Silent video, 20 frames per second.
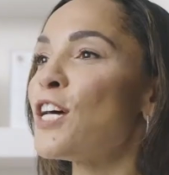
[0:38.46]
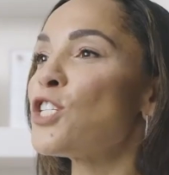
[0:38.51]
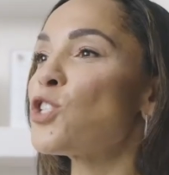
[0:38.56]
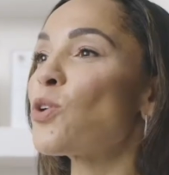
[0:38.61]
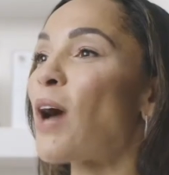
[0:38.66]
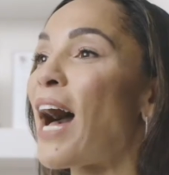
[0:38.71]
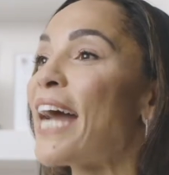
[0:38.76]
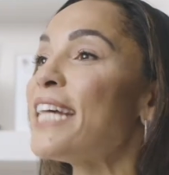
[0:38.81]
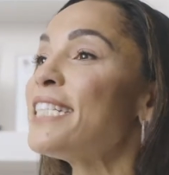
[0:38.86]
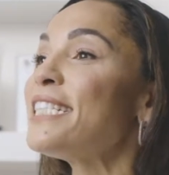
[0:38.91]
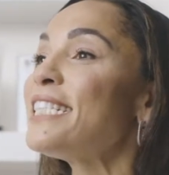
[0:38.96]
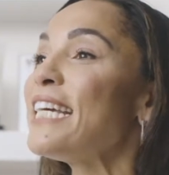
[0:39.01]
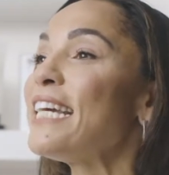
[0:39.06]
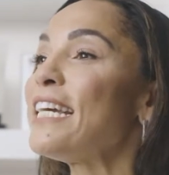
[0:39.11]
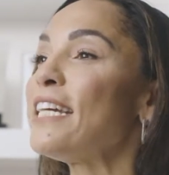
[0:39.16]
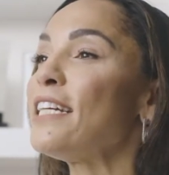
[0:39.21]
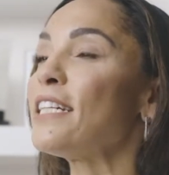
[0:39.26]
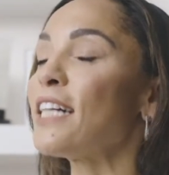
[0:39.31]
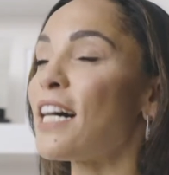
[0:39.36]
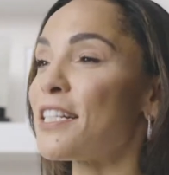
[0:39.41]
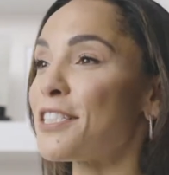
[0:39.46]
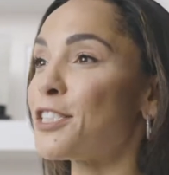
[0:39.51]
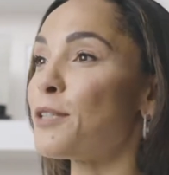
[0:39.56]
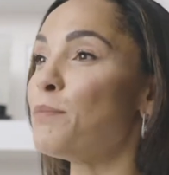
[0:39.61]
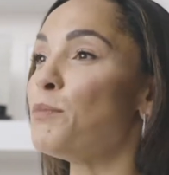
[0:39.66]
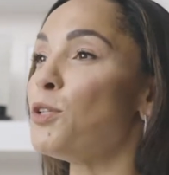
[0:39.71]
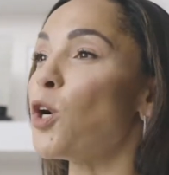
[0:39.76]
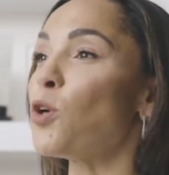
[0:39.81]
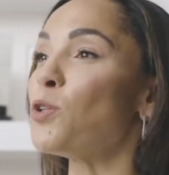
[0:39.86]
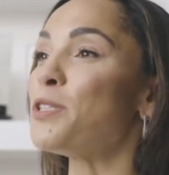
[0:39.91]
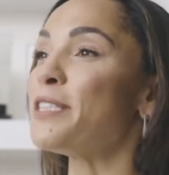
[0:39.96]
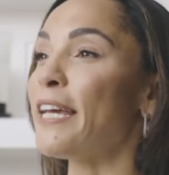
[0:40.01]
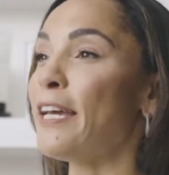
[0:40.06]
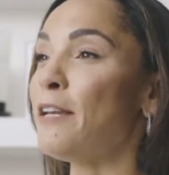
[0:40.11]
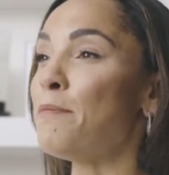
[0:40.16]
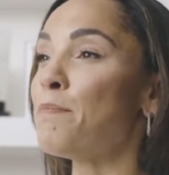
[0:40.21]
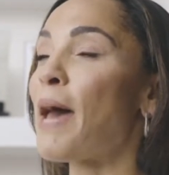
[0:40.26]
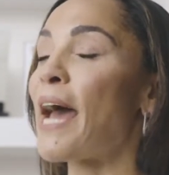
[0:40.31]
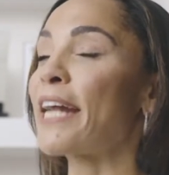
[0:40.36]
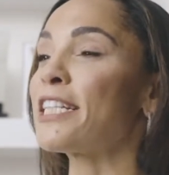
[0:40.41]
So I see custom dose
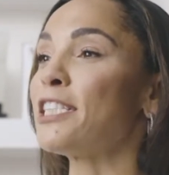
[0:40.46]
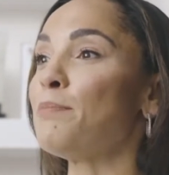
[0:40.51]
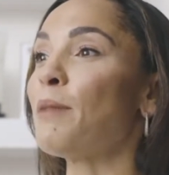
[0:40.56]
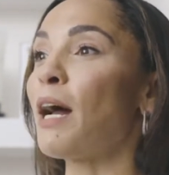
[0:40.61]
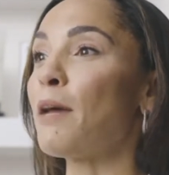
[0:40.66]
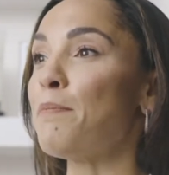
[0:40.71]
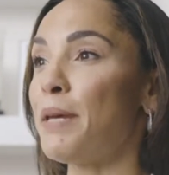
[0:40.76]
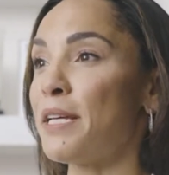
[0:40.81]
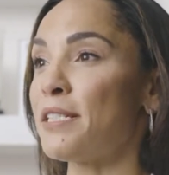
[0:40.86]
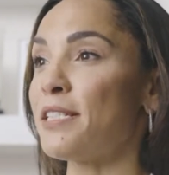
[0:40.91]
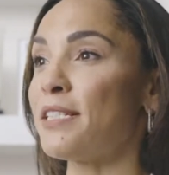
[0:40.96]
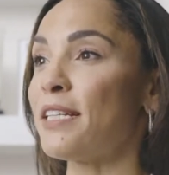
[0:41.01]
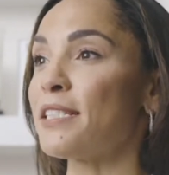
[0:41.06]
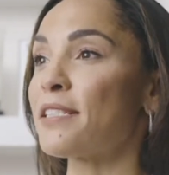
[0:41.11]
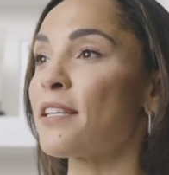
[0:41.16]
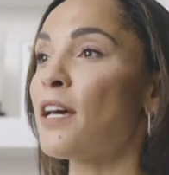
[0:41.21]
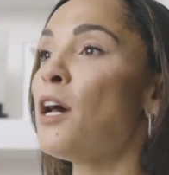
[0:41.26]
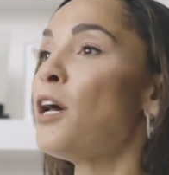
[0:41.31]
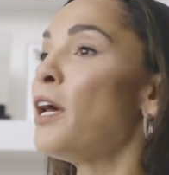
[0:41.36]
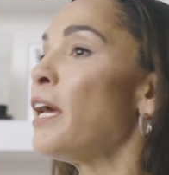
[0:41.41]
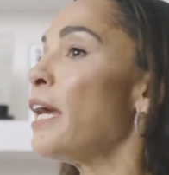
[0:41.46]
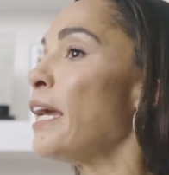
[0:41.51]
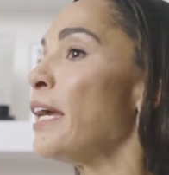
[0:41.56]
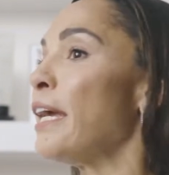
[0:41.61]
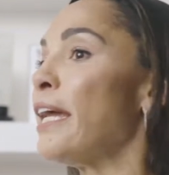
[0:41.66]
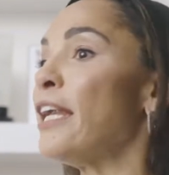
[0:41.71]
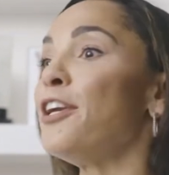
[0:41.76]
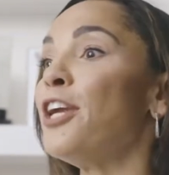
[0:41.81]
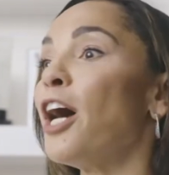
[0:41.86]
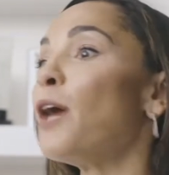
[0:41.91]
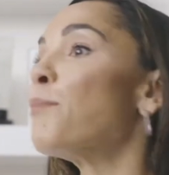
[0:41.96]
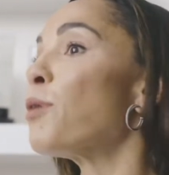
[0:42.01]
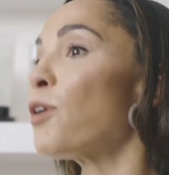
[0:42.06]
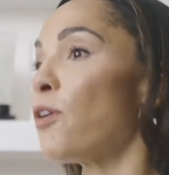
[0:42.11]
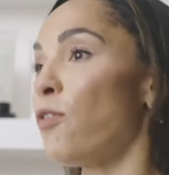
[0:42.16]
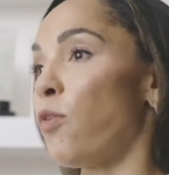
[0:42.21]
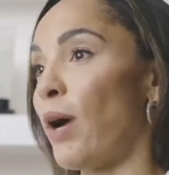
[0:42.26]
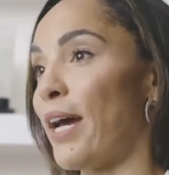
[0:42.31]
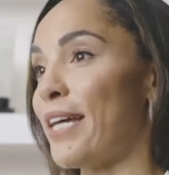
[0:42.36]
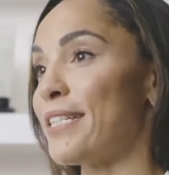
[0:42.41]
impacting my business in a number
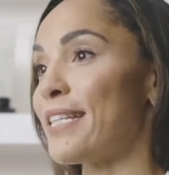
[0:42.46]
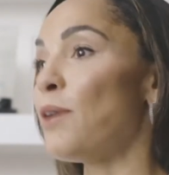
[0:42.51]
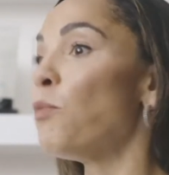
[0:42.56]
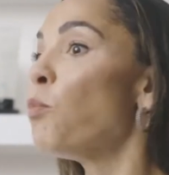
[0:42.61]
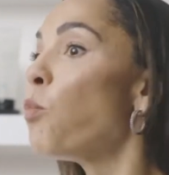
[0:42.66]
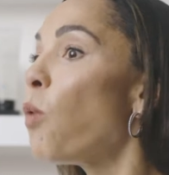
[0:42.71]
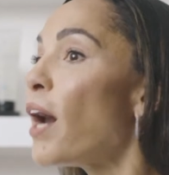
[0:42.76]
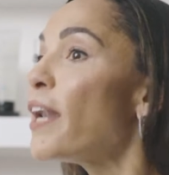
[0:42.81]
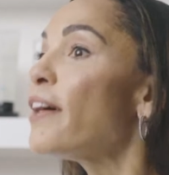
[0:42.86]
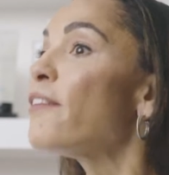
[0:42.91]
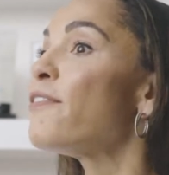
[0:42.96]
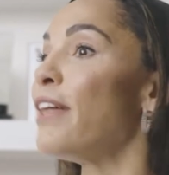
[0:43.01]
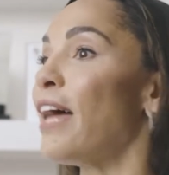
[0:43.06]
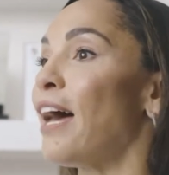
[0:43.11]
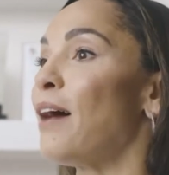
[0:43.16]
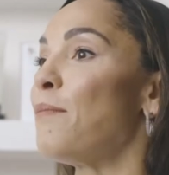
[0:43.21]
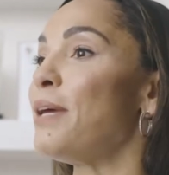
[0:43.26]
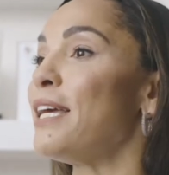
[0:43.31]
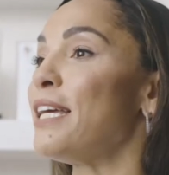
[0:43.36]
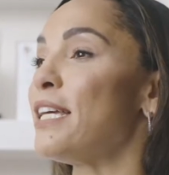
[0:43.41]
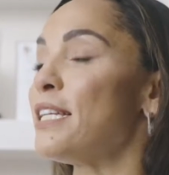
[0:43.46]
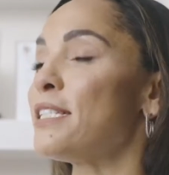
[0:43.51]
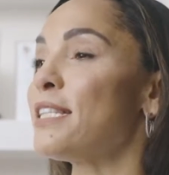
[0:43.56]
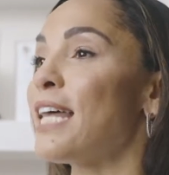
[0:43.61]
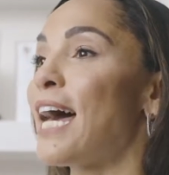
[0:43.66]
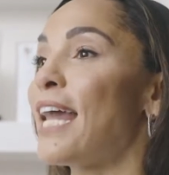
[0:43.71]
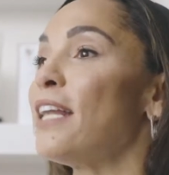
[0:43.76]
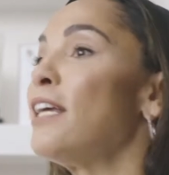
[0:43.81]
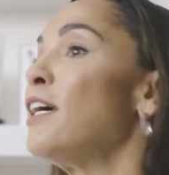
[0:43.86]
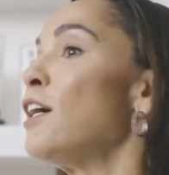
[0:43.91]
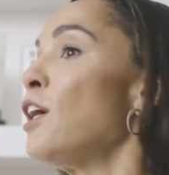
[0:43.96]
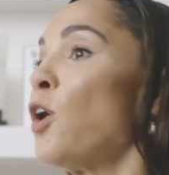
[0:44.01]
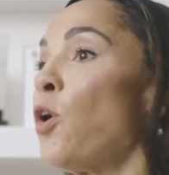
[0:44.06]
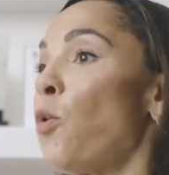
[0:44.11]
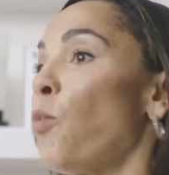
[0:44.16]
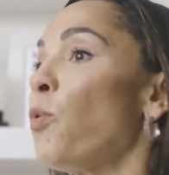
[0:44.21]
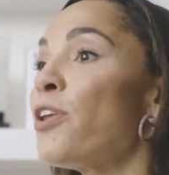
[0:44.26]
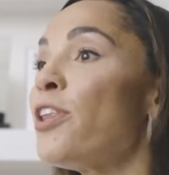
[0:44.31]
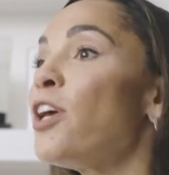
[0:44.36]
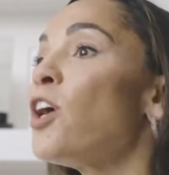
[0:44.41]
of ways. And one of them is that
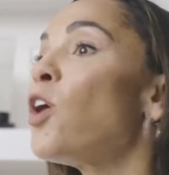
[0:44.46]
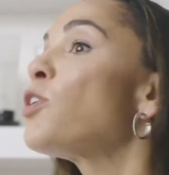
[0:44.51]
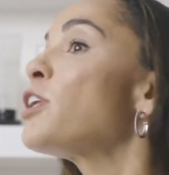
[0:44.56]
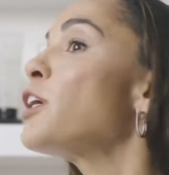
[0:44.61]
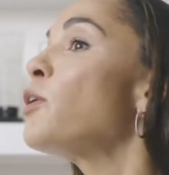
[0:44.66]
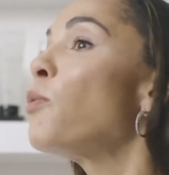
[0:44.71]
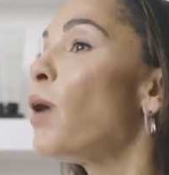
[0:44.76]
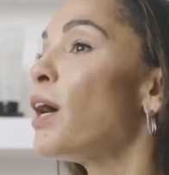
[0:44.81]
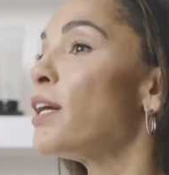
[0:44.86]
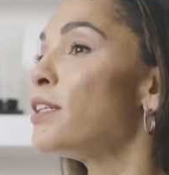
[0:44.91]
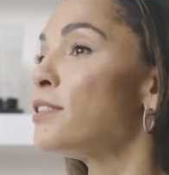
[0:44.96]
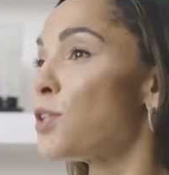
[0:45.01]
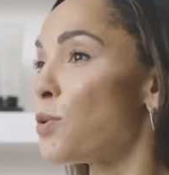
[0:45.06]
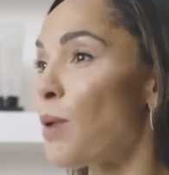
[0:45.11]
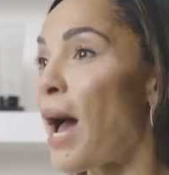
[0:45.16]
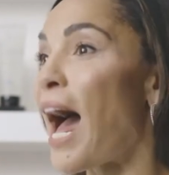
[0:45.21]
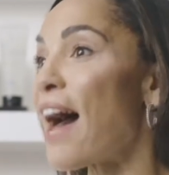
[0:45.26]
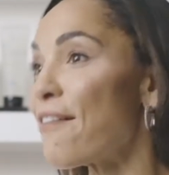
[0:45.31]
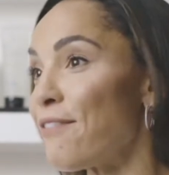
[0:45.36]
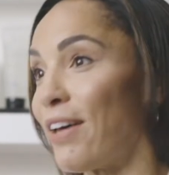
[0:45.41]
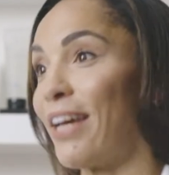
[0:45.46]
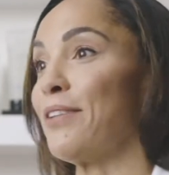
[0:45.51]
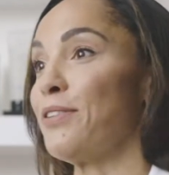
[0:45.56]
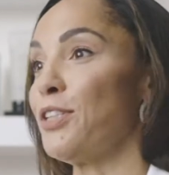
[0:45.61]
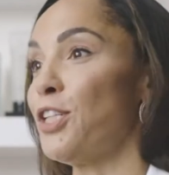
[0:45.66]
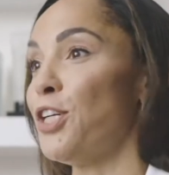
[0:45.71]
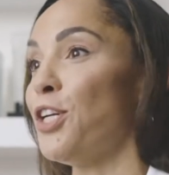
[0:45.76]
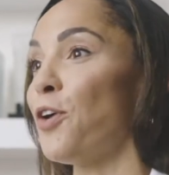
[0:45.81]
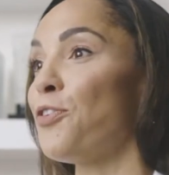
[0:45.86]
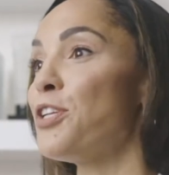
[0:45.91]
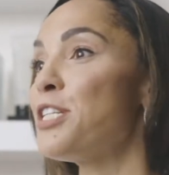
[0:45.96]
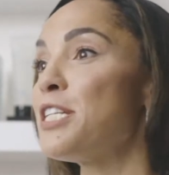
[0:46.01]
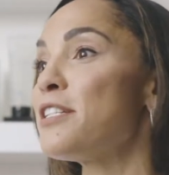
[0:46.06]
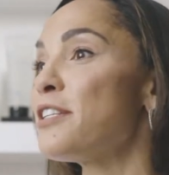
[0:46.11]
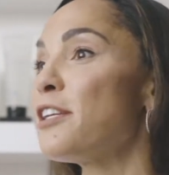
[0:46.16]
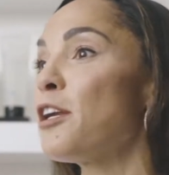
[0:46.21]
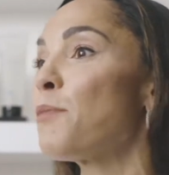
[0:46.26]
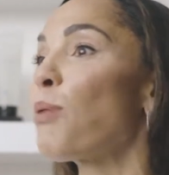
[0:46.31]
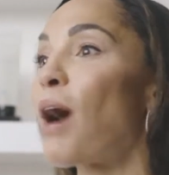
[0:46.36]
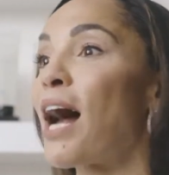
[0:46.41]
we're the only ones who have it. You know, this
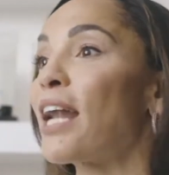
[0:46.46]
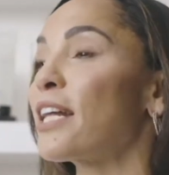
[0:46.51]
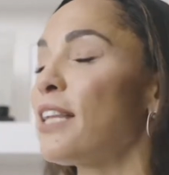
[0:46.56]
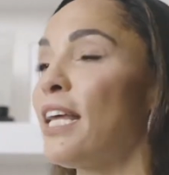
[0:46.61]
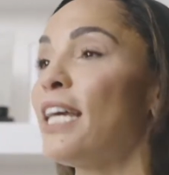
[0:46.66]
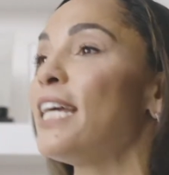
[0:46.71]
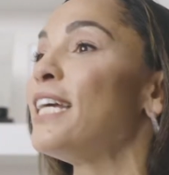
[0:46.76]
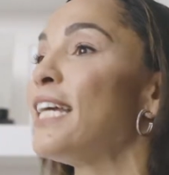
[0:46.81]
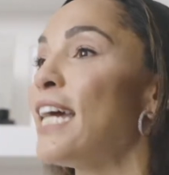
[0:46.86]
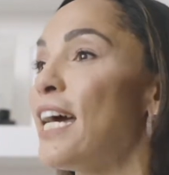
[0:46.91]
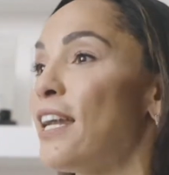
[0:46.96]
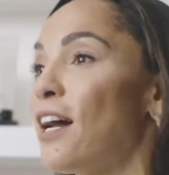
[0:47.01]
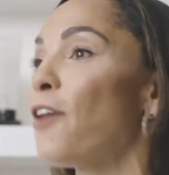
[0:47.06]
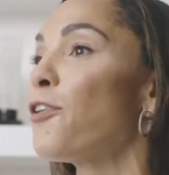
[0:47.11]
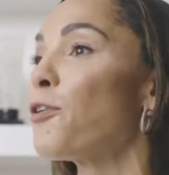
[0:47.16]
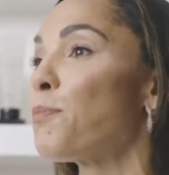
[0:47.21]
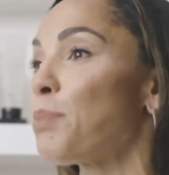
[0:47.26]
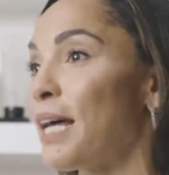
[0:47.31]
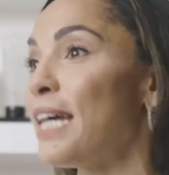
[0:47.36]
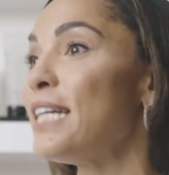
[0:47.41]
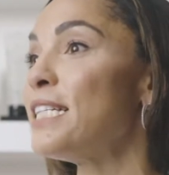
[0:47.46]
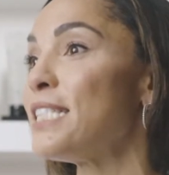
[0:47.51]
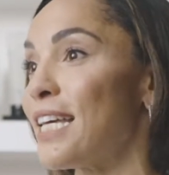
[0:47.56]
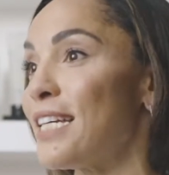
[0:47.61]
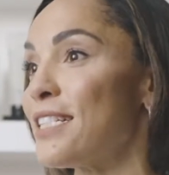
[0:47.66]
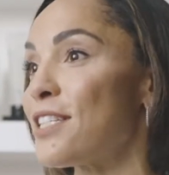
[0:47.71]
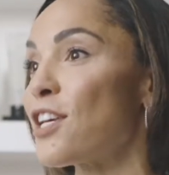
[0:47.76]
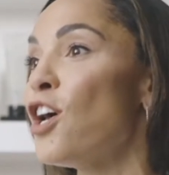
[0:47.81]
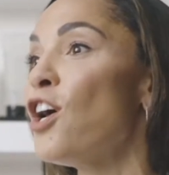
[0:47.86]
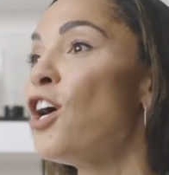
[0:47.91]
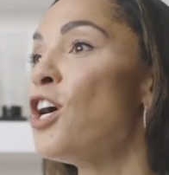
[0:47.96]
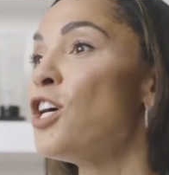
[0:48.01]
isn't a product they can get other places.